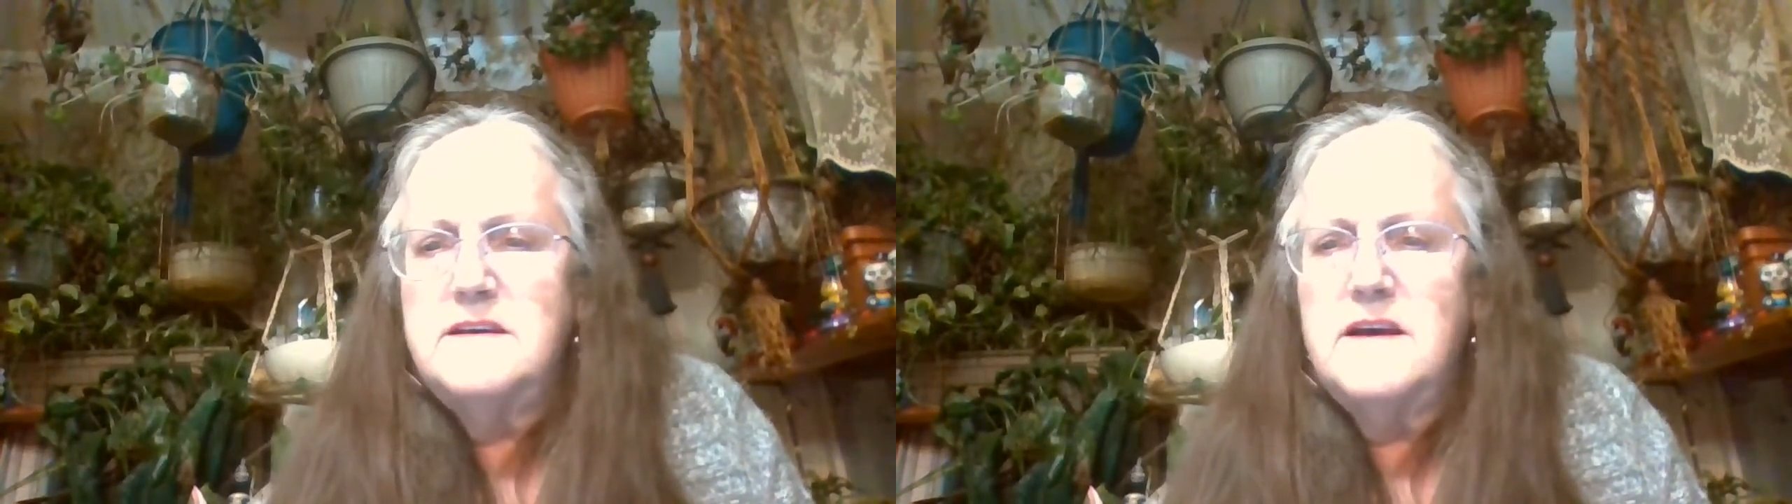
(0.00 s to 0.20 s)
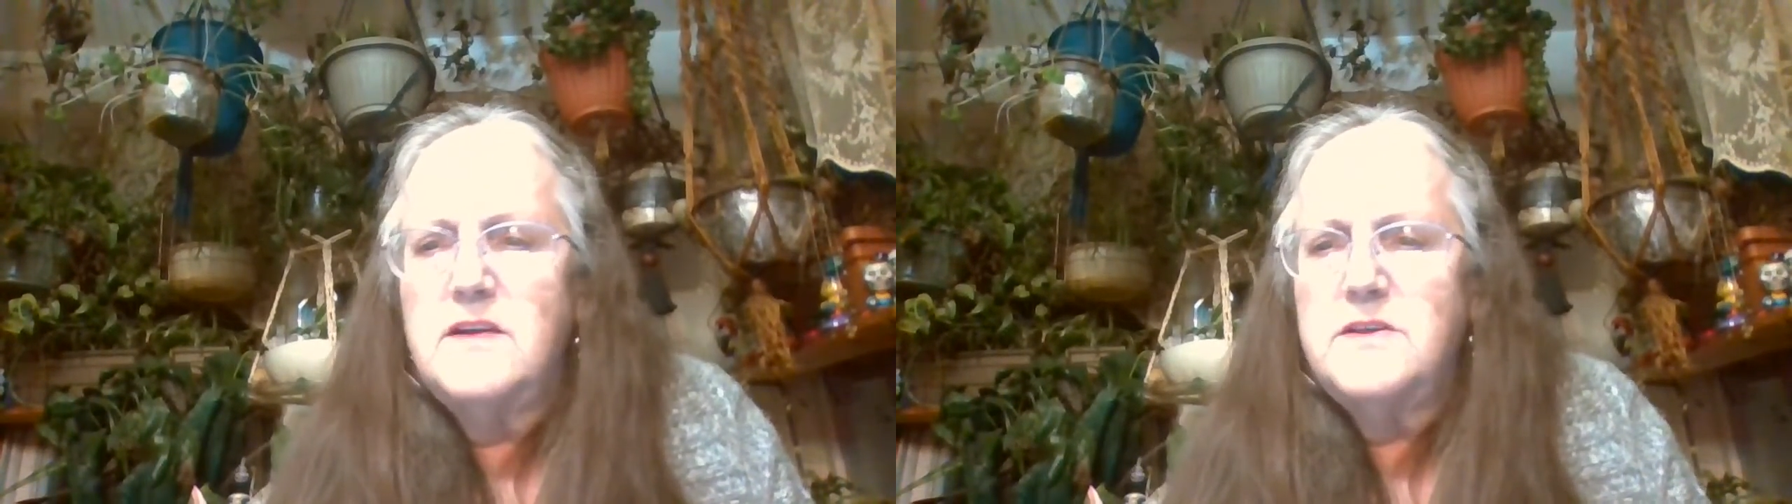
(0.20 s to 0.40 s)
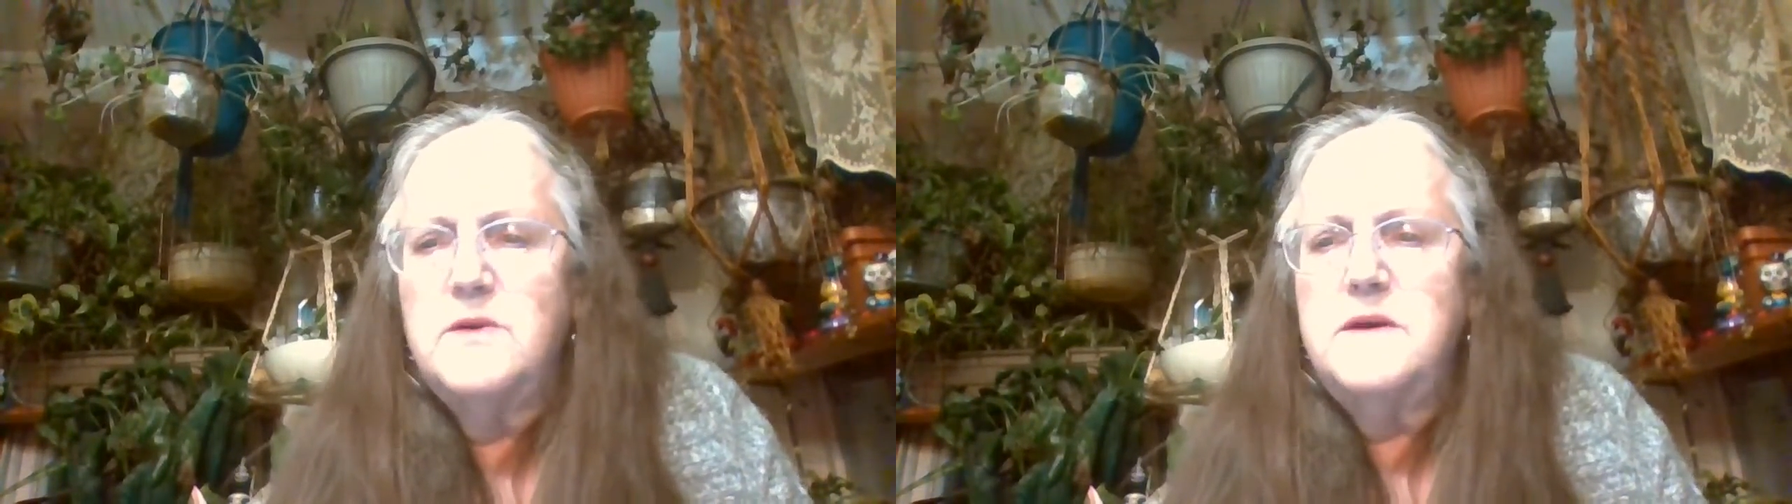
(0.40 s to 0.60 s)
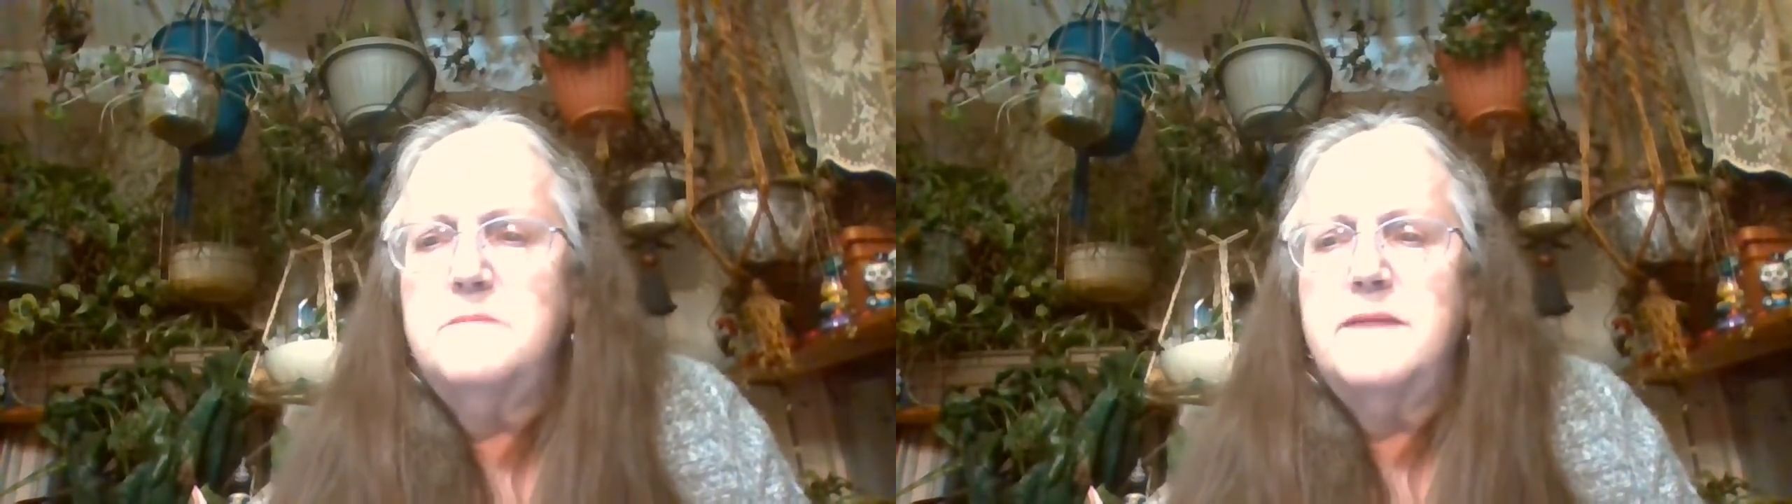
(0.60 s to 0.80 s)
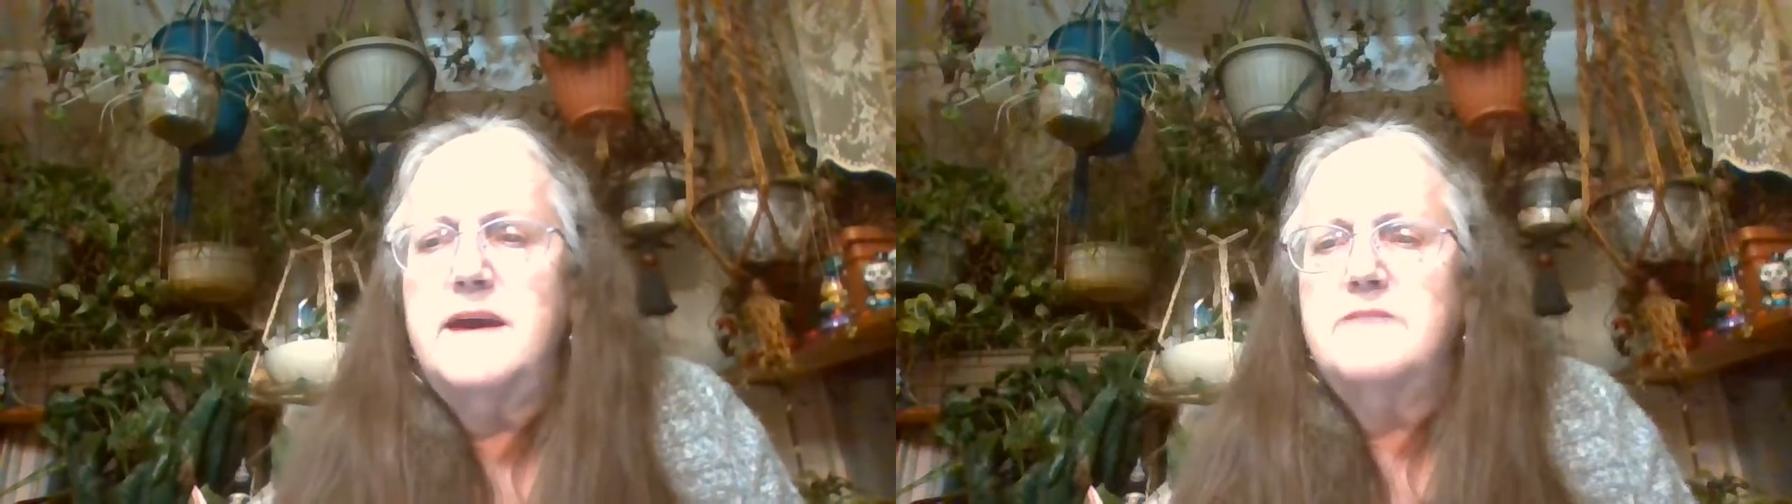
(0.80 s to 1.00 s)
although he
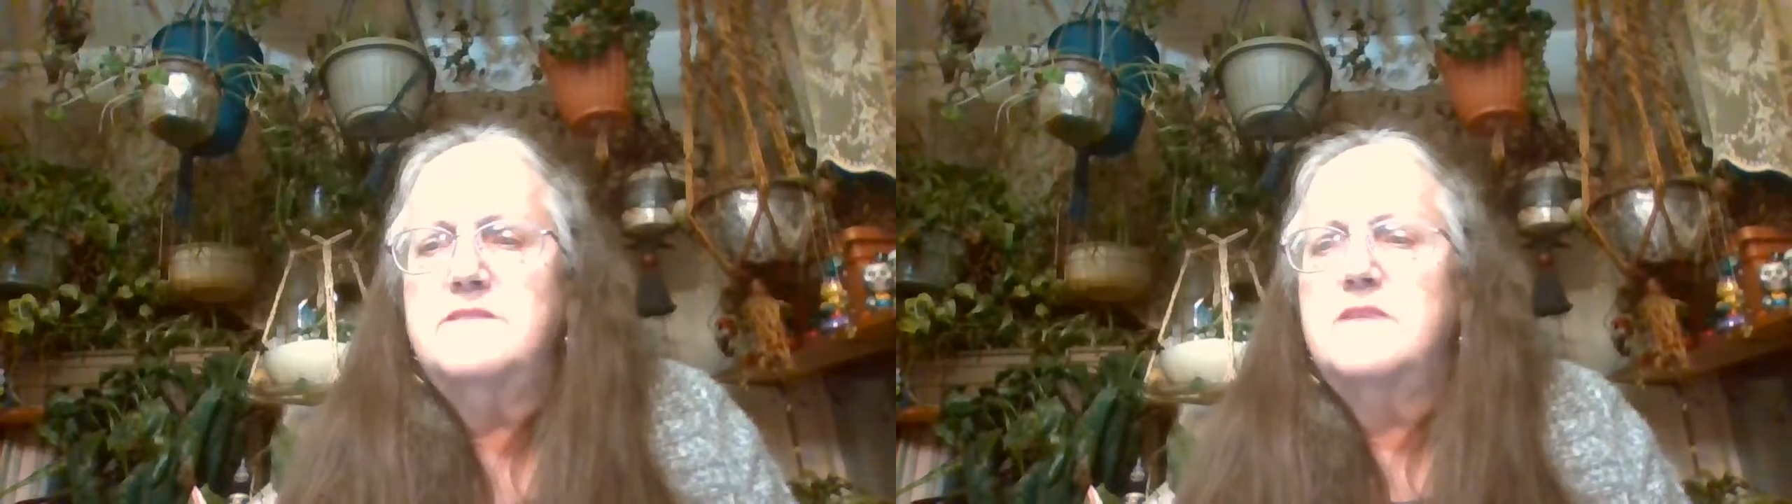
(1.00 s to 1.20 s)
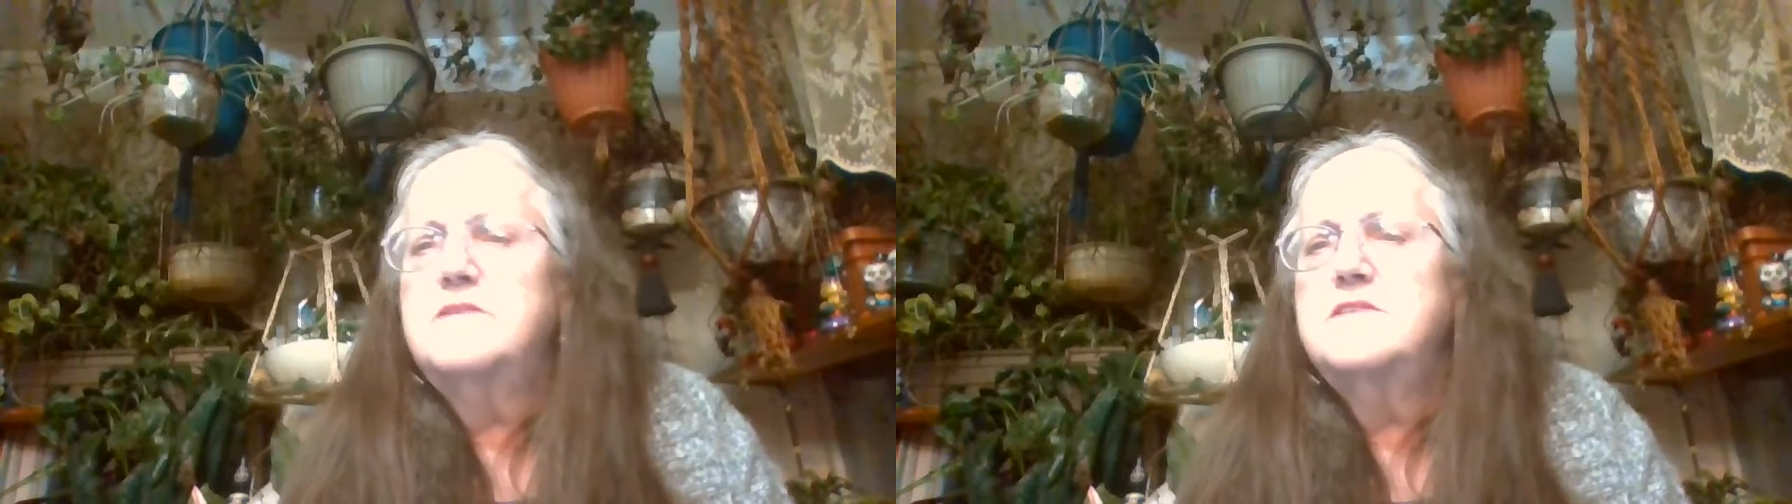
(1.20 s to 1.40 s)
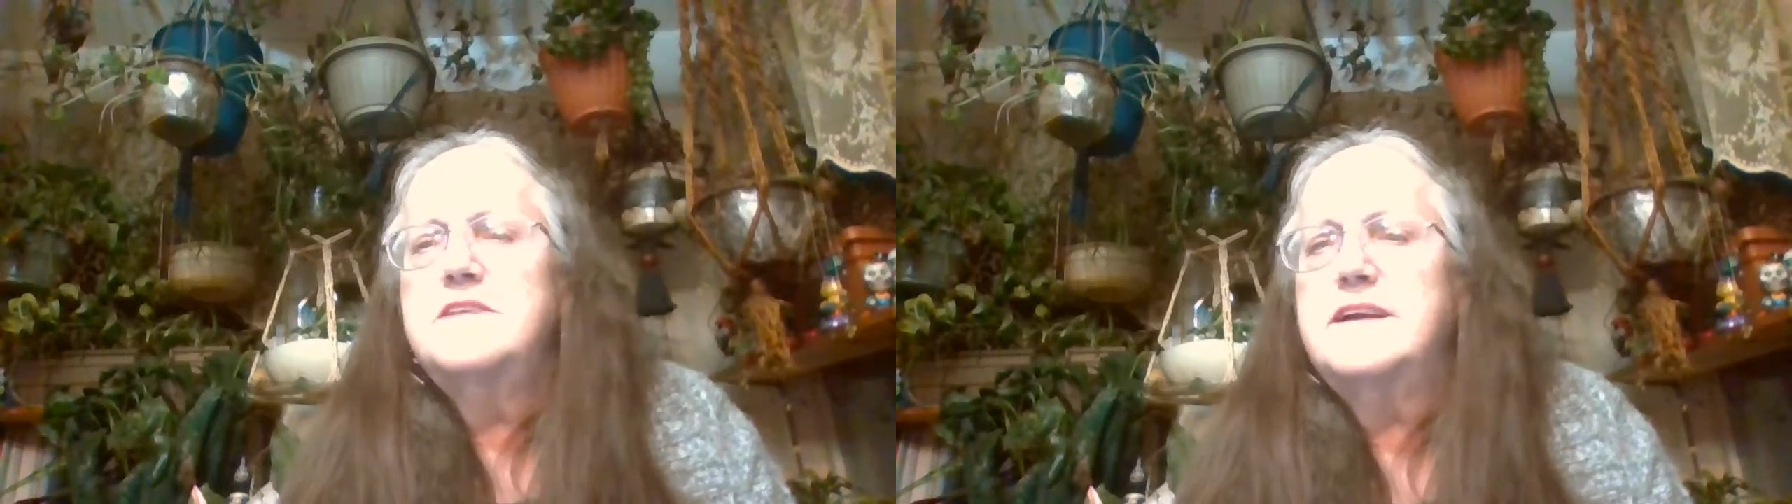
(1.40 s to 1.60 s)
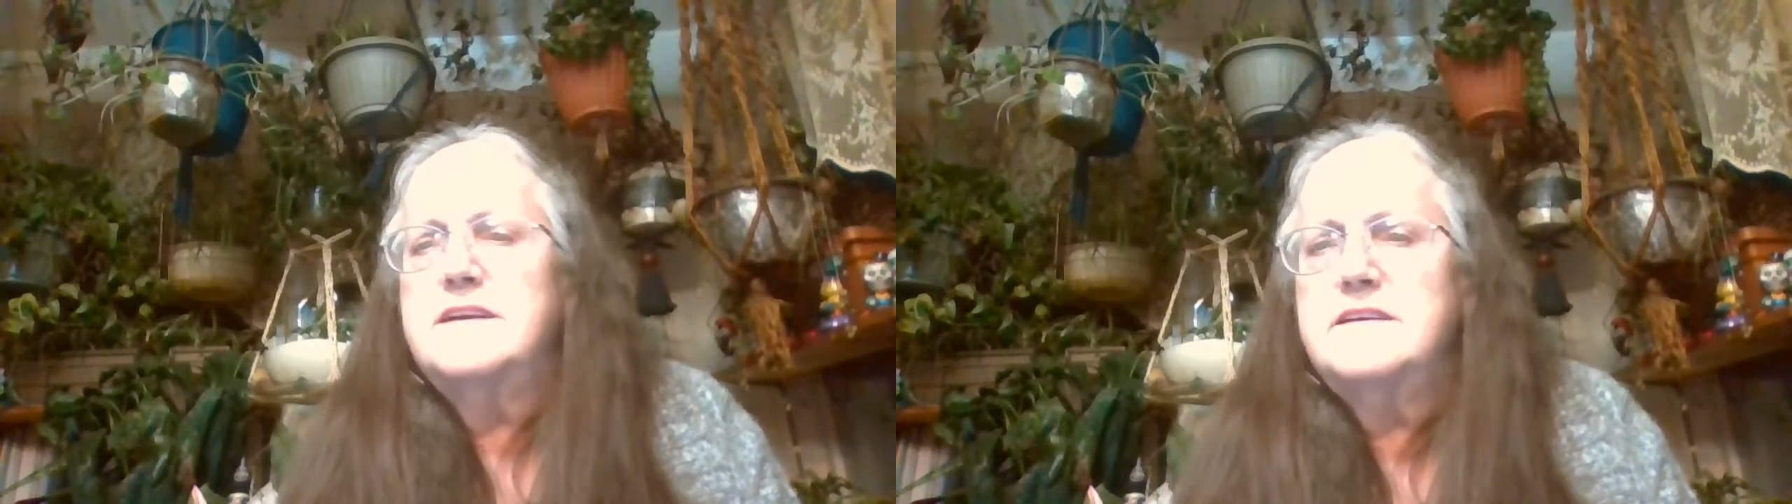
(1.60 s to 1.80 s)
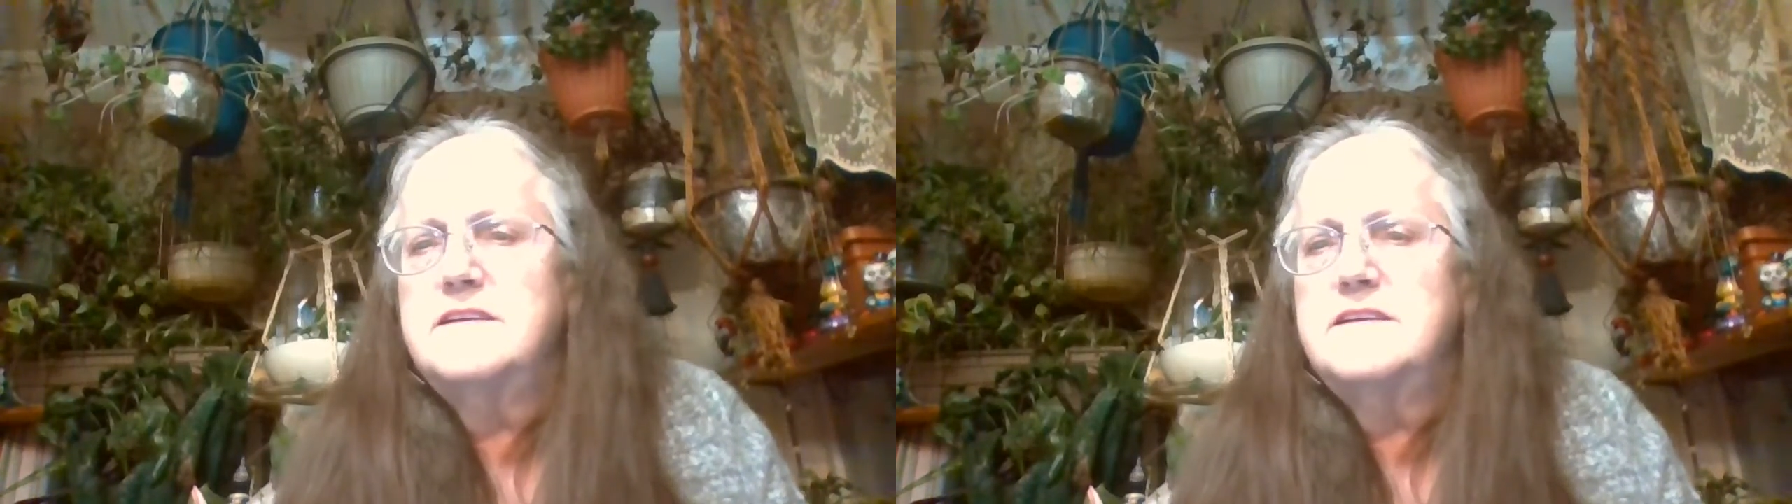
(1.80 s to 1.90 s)
may have never said it